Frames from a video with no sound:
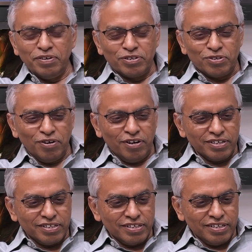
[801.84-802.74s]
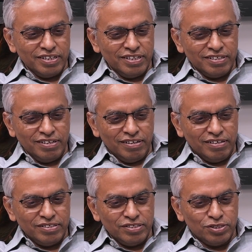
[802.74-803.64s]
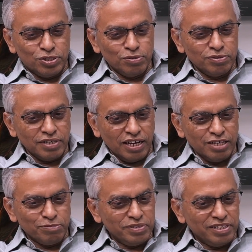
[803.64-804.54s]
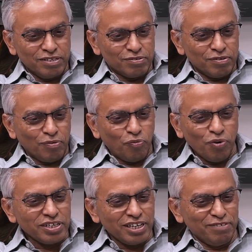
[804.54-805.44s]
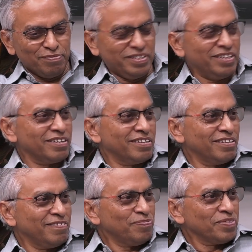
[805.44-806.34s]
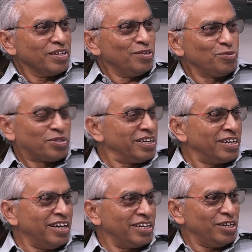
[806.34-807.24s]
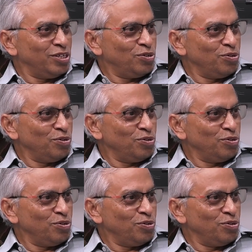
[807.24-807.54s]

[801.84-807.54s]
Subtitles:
a talk, and the student asked me that, what kind of thing you think I can